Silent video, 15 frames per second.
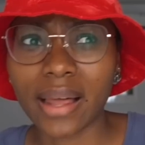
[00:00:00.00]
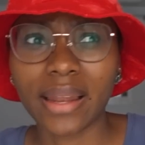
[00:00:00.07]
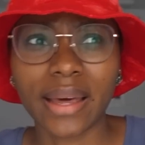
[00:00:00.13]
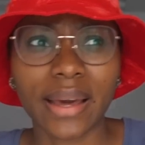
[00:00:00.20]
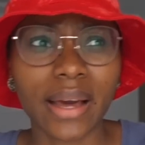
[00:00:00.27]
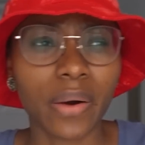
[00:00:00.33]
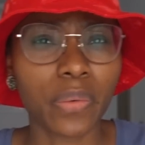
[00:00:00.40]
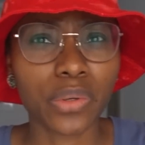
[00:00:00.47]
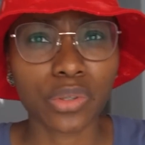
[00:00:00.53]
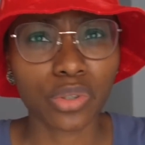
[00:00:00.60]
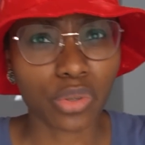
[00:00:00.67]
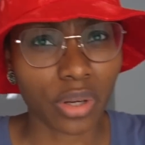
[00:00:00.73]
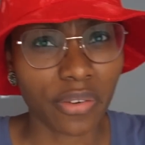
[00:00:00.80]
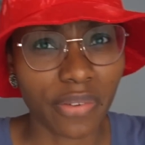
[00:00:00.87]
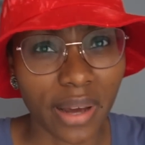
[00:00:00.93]
like I wasn't
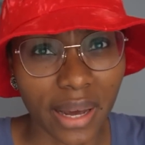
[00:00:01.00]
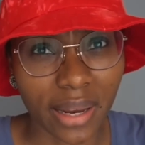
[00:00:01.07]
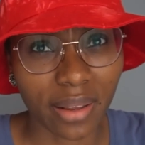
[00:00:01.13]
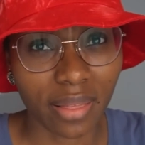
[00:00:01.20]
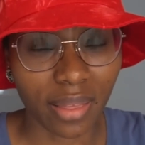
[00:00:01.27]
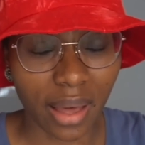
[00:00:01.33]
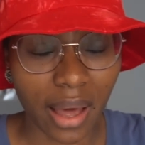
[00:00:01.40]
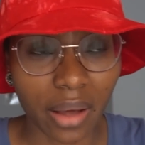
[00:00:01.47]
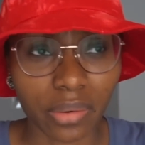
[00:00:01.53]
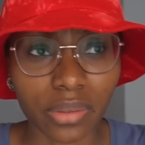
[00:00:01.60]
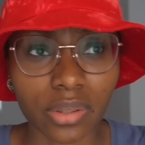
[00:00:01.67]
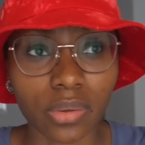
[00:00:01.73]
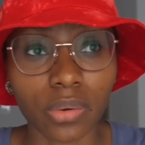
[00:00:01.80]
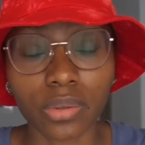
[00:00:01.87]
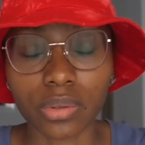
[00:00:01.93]
sure if I had in the
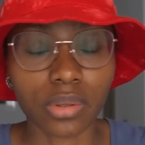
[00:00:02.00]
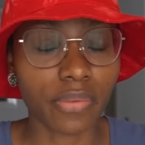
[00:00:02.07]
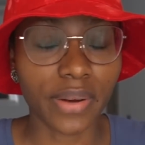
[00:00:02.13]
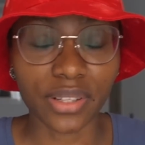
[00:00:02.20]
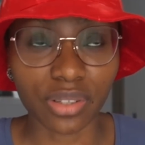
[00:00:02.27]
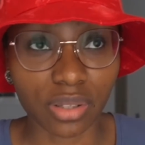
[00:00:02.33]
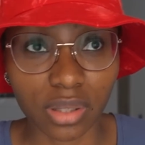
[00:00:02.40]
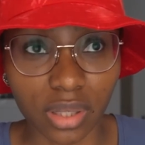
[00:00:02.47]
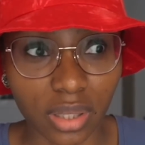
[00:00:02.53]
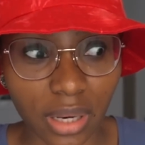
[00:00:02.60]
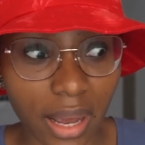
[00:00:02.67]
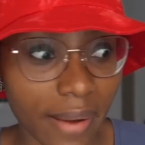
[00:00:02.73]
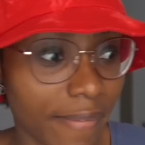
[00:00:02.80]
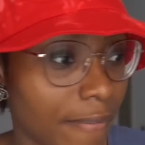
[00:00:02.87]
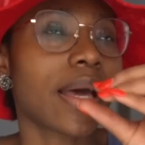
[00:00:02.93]
house or stuff I just didn't
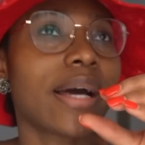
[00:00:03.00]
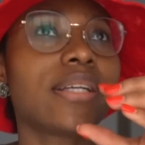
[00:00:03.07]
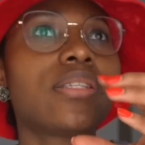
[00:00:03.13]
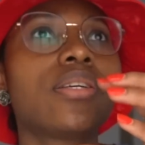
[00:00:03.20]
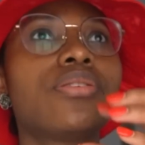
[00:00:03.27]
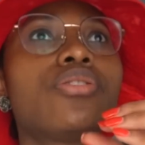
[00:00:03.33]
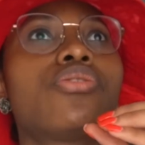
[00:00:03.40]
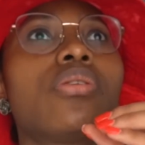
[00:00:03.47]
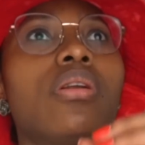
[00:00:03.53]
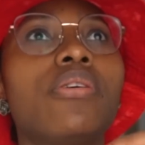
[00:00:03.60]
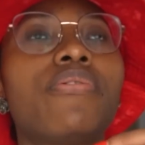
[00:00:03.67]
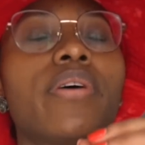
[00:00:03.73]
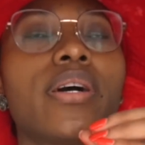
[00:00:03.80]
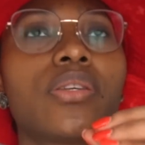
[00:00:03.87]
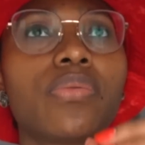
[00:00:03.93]
have. Guys, there's this
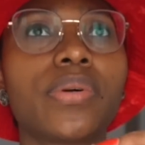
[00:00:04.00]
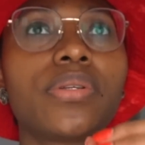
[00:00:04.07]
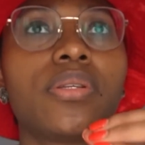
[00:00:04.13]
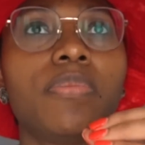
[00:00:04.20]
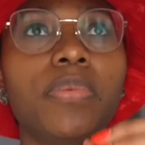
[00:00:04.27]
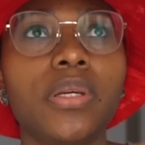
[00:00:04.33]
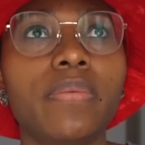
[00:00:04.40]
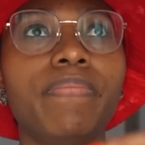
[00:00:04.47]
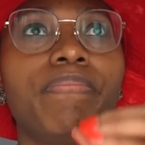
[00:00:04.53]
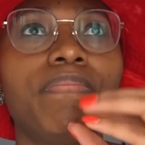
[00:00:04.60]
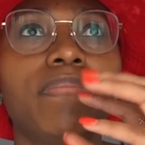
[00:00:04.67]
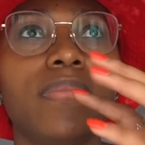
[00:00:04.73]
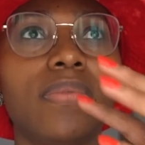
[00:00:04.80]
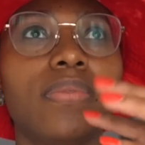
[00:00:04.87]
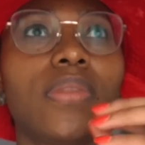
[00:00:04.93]
jollof rice recipe
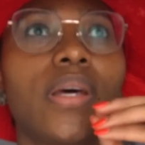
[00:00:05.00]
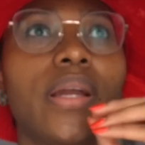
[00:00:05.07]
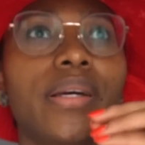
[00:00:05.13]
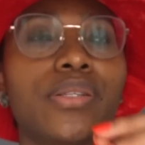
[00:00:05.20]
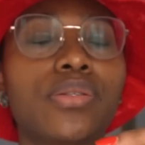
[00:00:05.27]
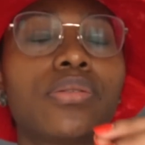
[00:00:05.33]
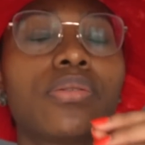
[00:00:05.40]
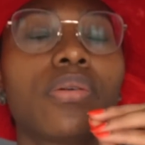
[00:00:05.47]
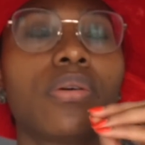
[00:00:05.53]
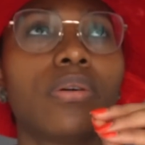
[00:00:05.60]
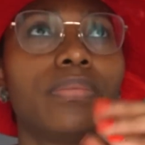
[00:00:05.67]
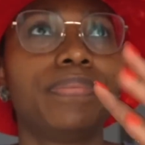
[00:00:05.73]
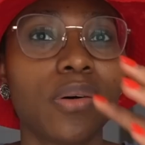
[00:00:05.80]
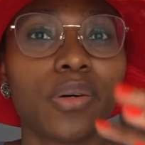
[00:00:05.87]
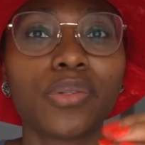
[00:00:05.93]
that I saw
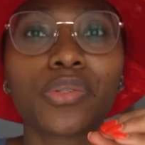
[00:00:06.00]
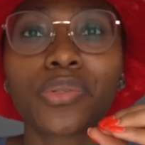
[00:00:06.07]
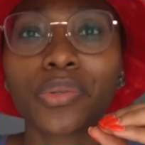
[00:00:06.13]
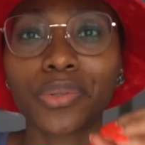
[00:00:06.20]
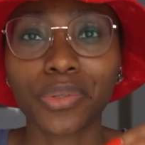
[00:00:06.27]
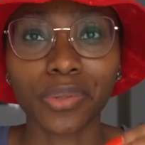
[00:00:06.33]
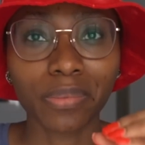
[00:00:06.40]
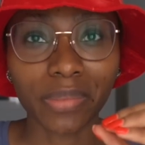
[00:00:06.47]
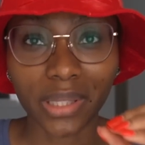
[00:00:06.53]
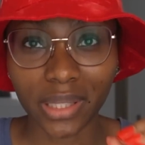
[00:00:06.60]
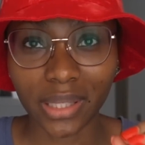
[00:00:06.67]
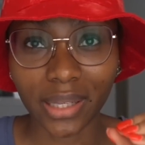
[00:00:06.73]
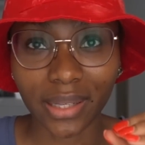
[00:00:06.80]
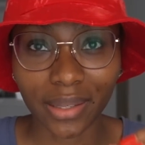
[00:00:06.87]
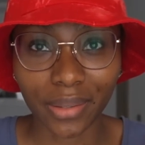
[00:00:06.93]
on social
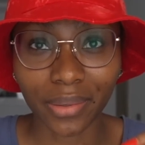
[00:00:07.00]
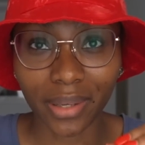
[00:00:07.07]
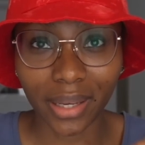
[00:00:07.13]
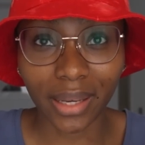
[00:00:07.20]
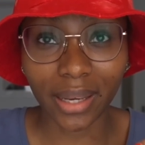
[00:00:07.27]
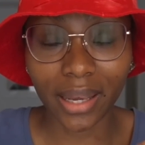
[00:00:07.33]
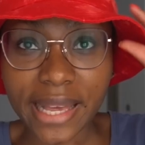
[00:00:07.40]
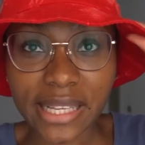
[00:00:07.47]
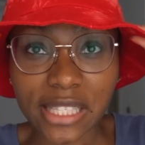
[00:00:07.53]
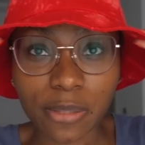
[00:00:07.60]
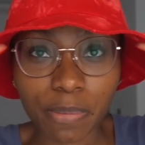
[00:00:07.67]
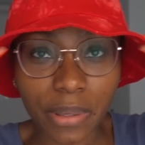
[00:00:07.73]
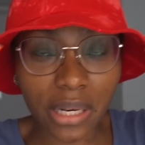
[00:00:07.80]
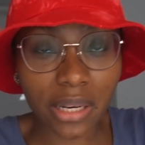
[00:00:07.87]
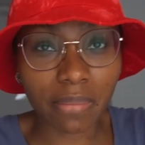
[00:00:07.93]
media, okay, it's
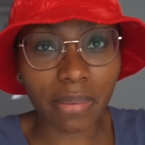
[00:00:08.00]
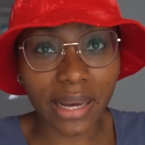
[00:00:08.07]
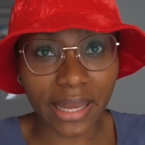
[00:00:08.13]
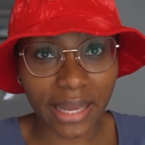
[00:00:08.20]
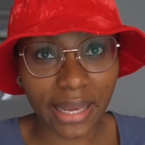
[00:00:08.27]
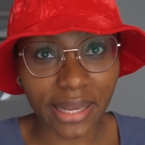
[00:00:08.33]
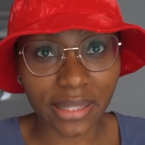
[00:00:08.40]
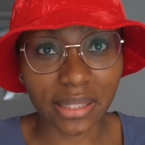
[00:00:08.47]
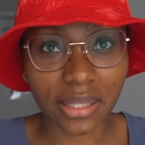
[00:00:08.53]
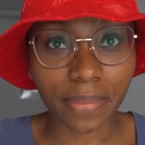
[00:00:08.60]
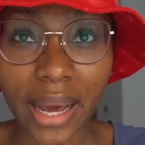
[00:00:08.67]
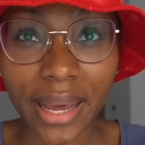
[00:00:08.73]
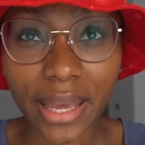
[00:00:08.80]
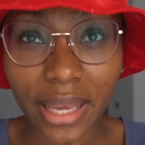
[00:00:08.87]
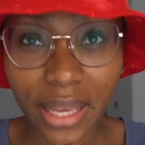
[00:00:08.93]
been in my head. I